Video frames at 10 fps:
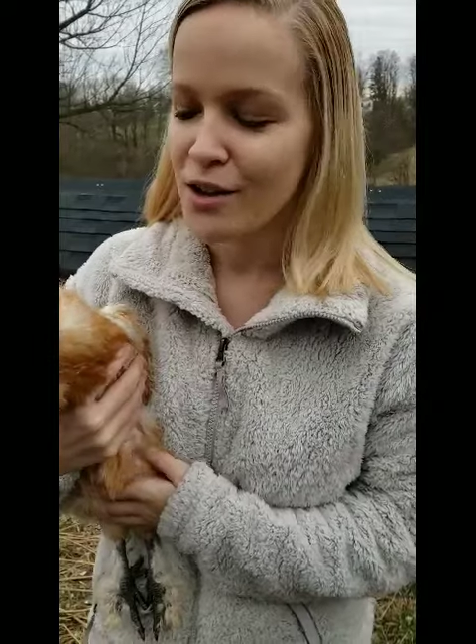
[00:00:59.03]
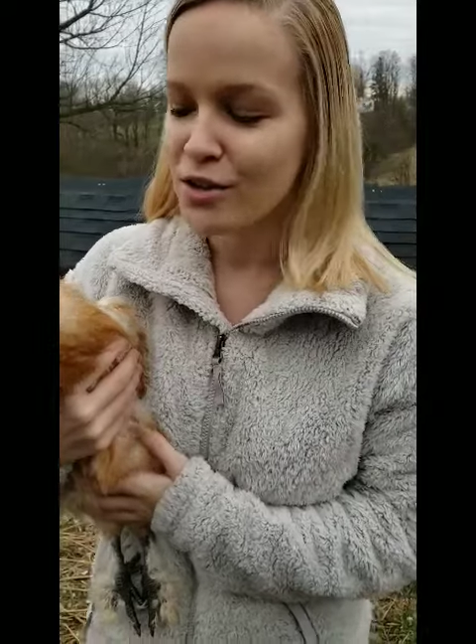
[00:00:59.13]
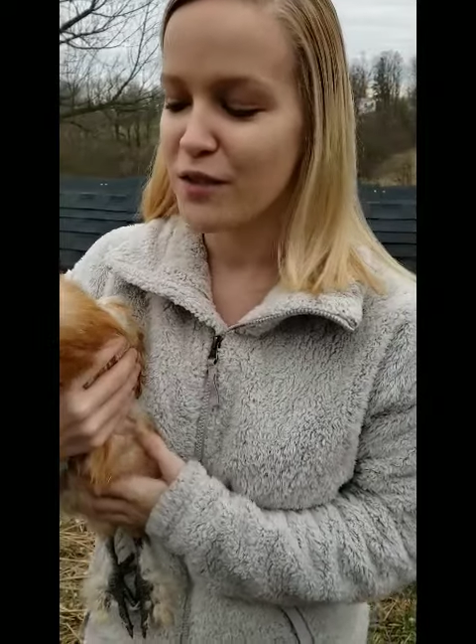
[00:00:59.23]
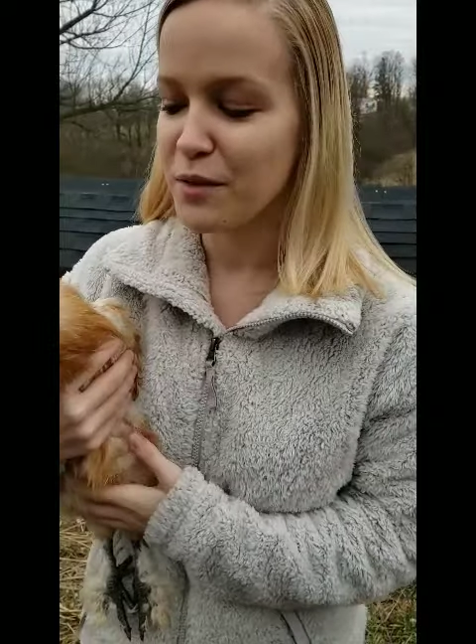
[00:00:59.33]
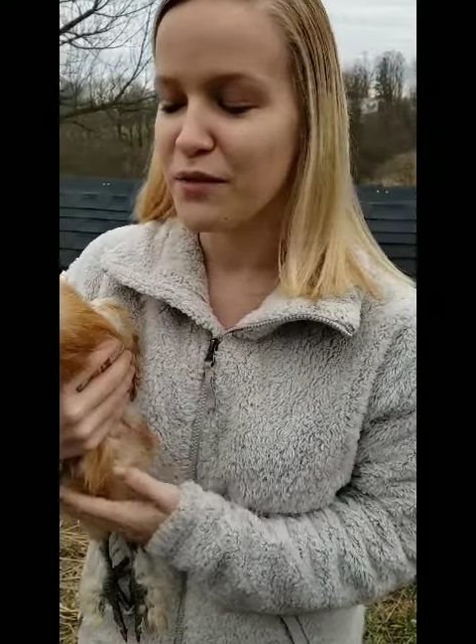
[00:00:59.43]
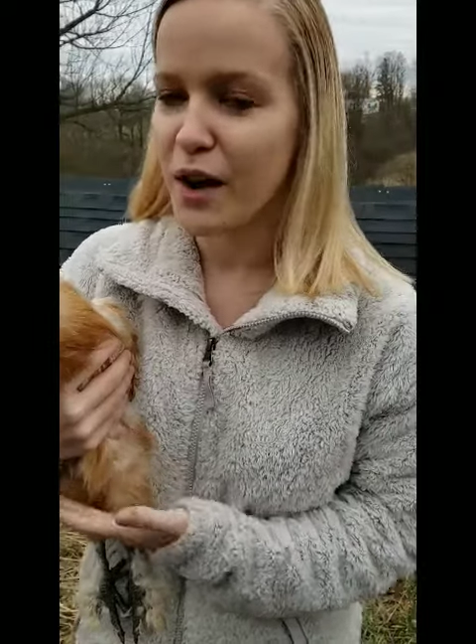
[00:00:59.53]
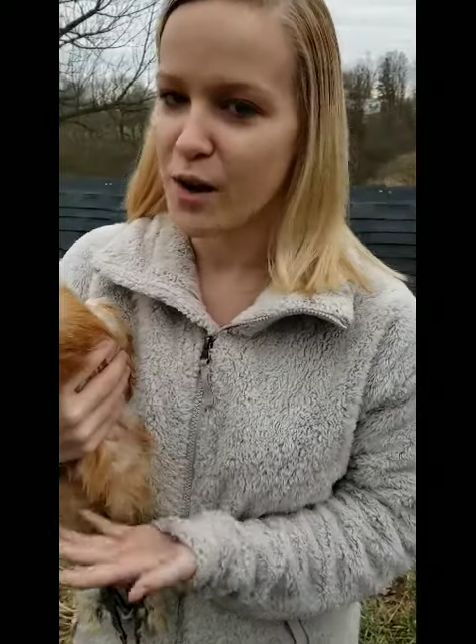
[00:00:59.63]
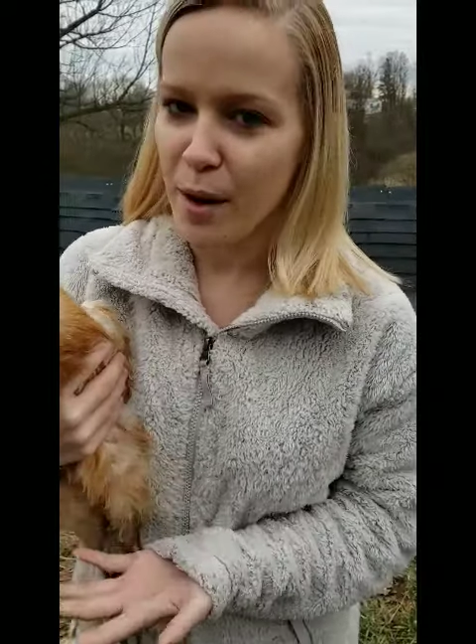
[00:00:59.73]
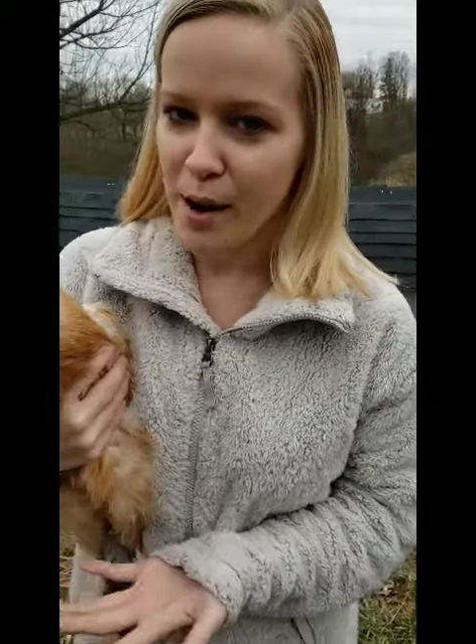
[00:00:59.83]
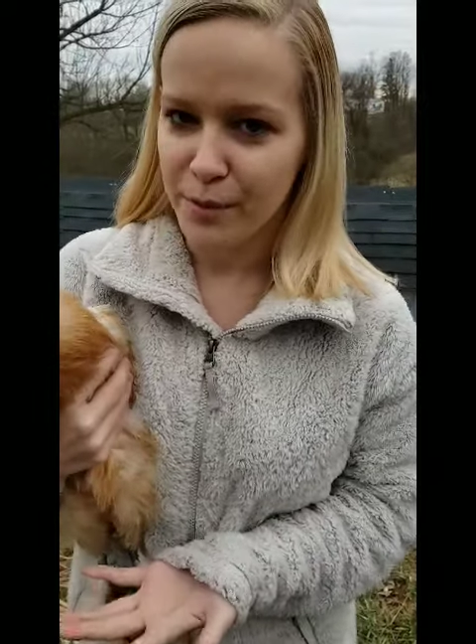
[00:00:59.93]
So they've been
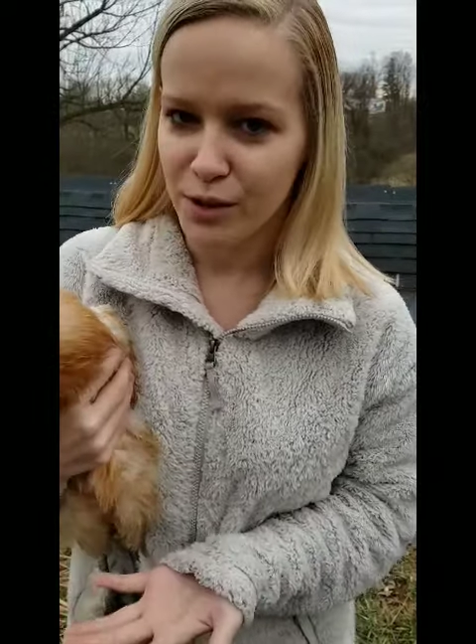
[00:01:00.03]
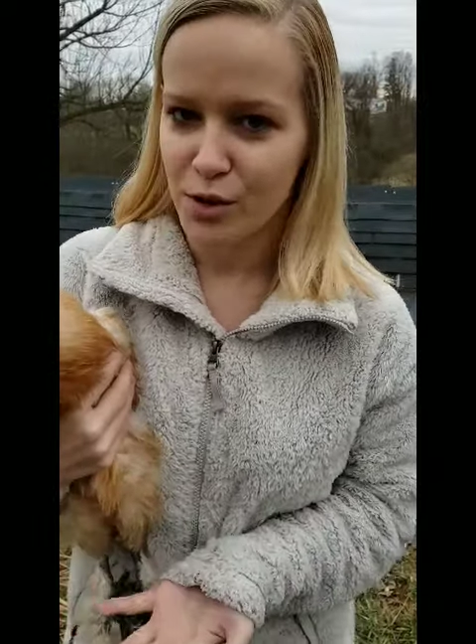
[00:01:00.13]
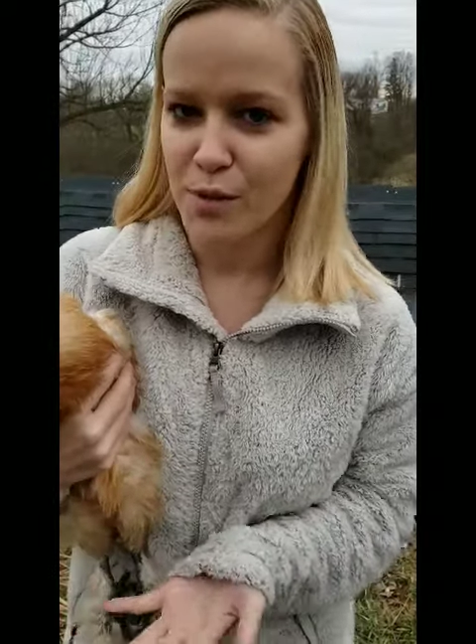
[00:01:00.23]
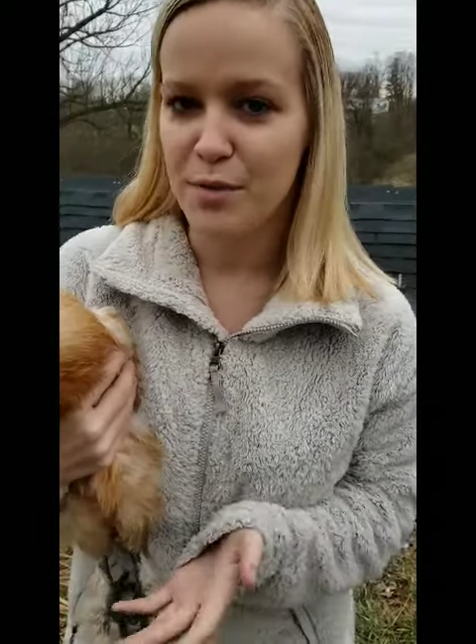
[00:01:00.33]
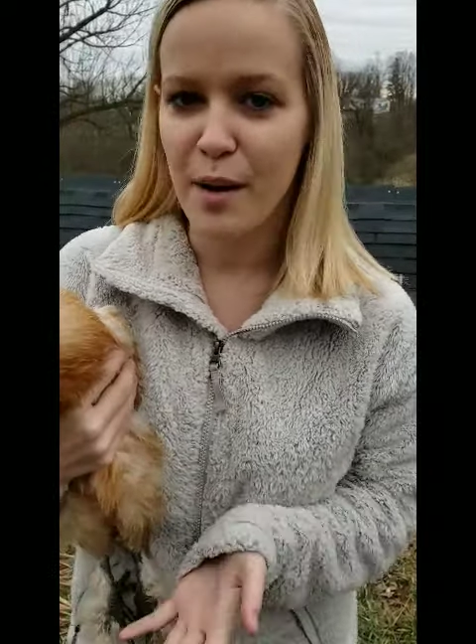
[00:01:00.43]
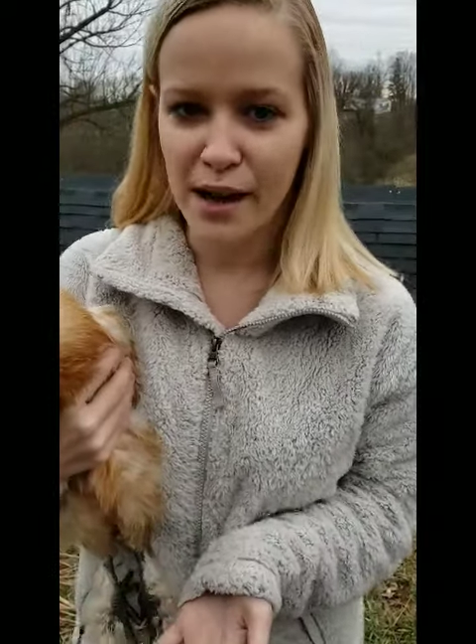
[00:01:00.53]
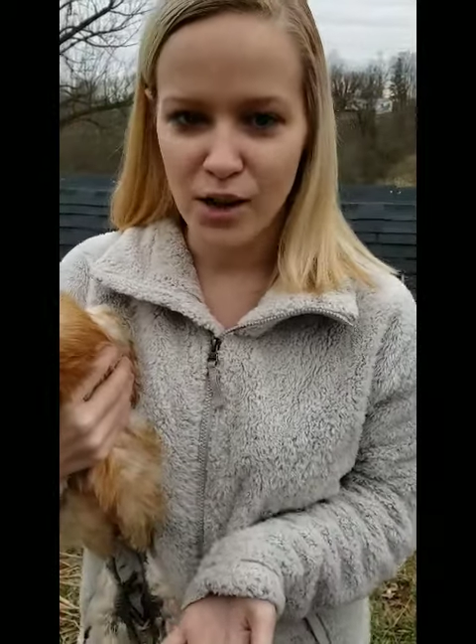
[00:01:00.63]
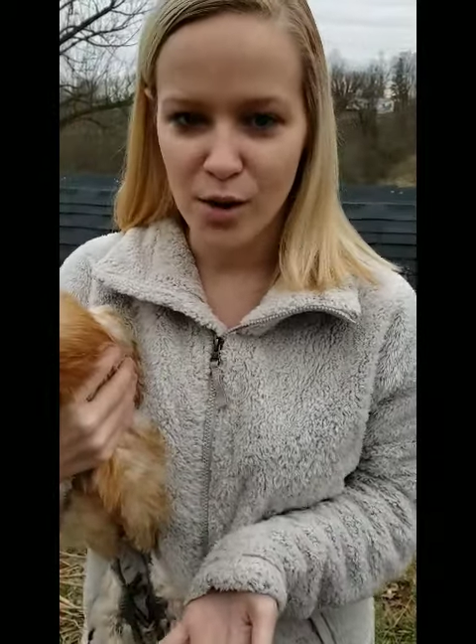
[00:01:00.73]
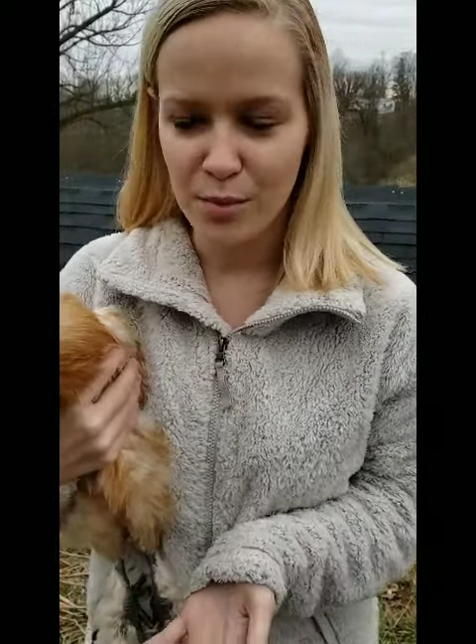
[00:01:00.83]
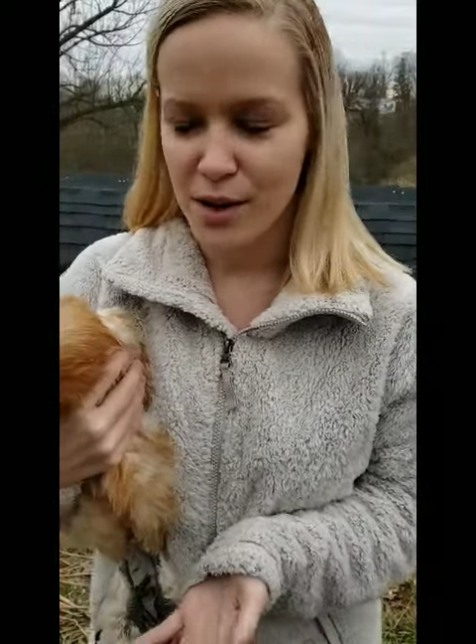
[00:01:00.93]
very popular with
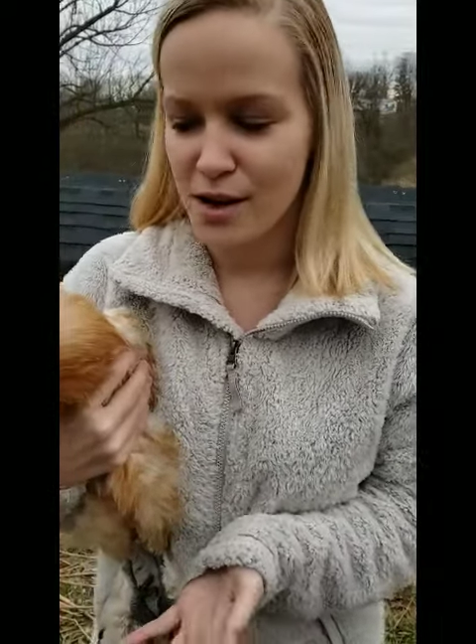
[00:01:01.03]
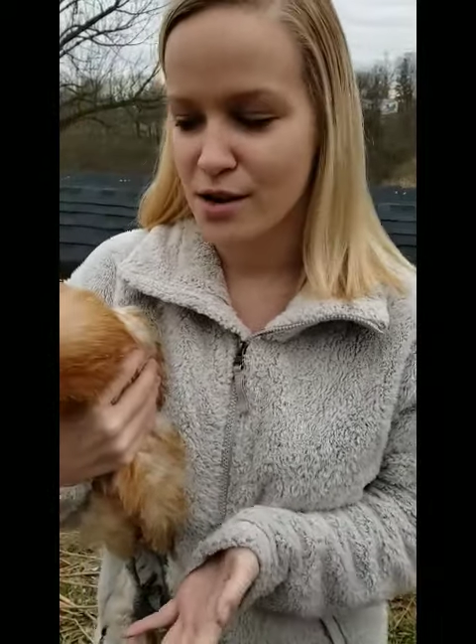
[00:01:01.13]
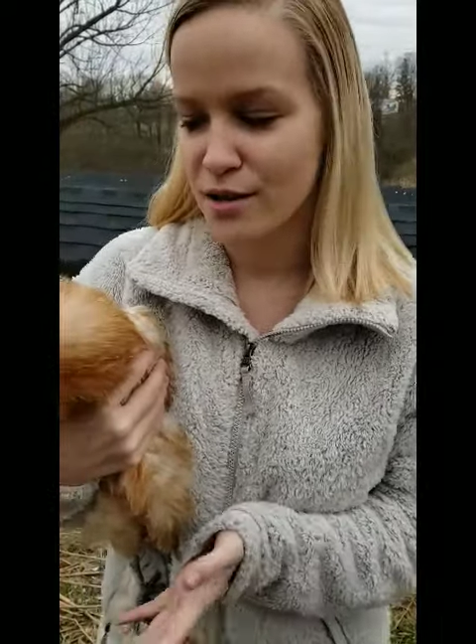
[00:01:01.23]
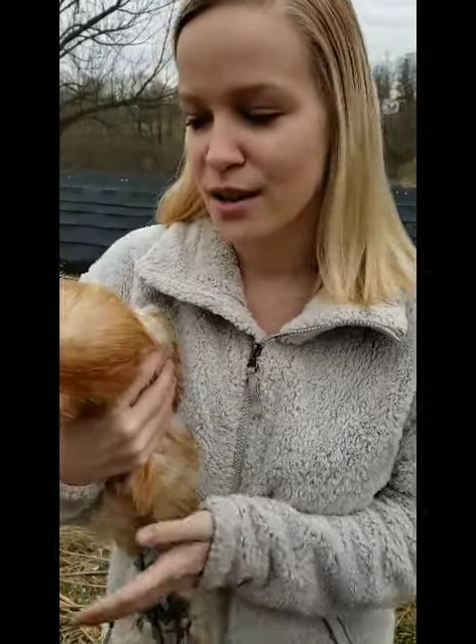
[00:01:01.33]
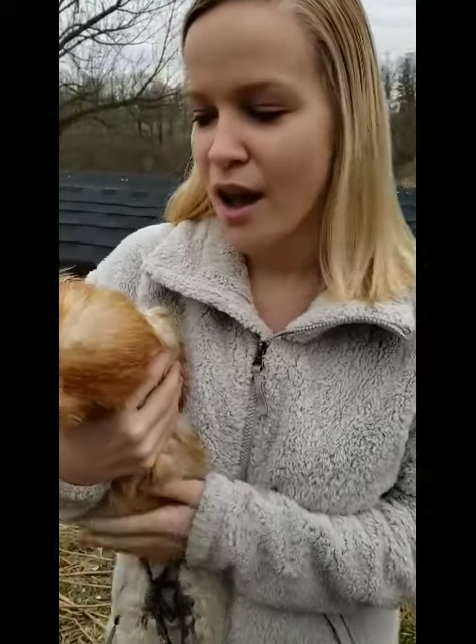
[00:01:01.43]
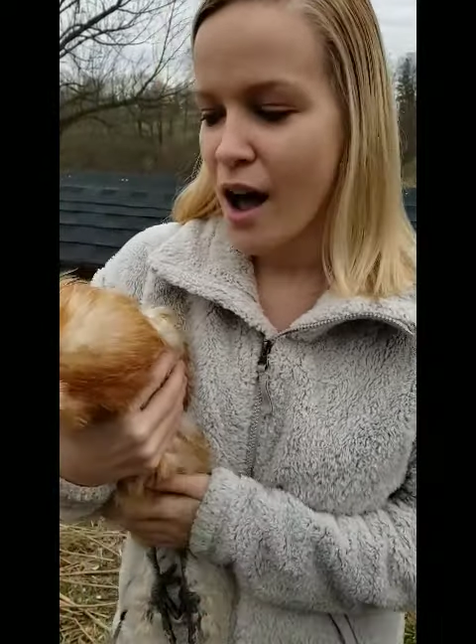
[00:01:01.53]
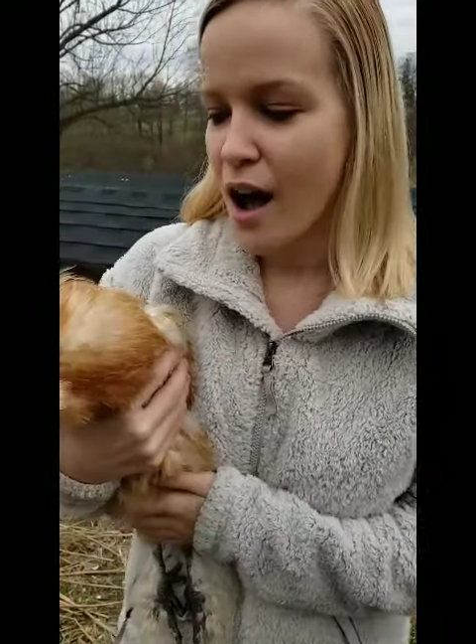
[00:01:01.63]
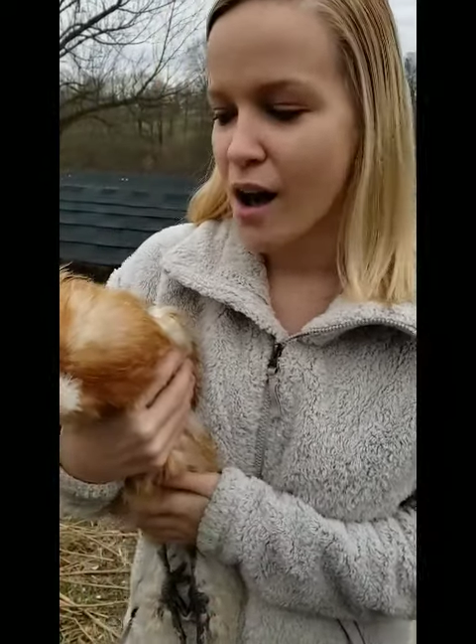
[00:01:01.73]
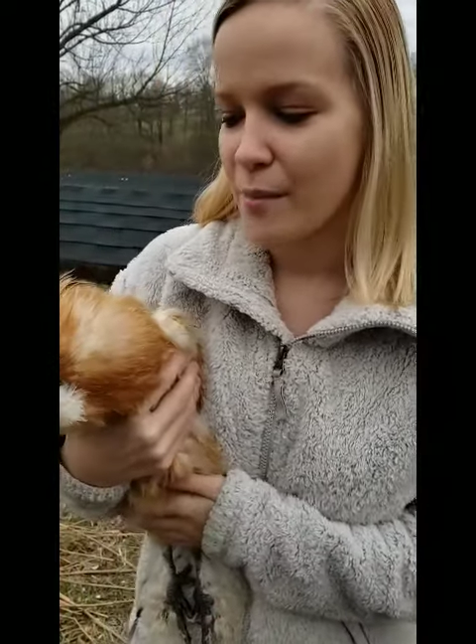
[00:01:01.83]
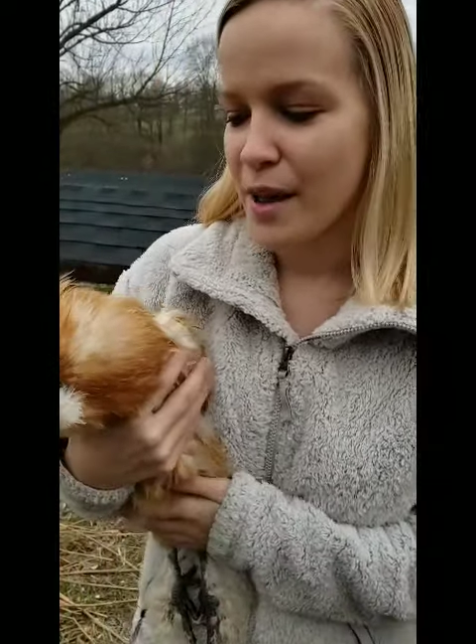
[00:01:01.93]
backyard breeders
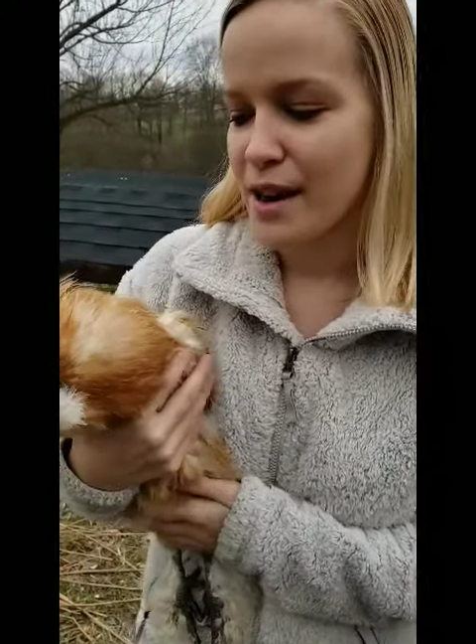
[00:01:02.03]
um,